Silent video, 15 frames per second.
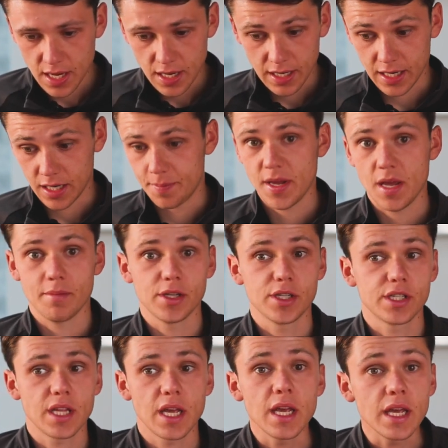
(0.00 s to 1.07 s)
kind of be a
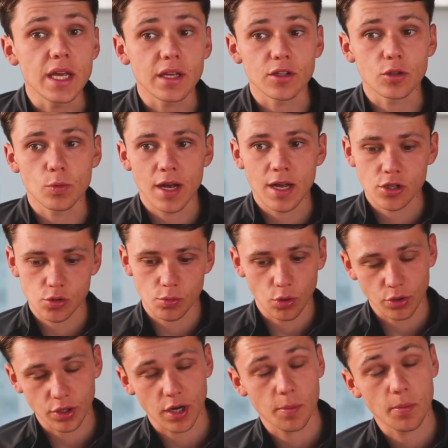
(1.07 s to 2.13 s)
mistake as well, so we're
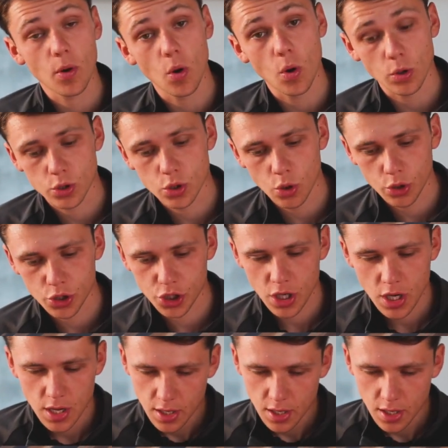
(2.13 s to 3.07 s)
looking at a poor touch.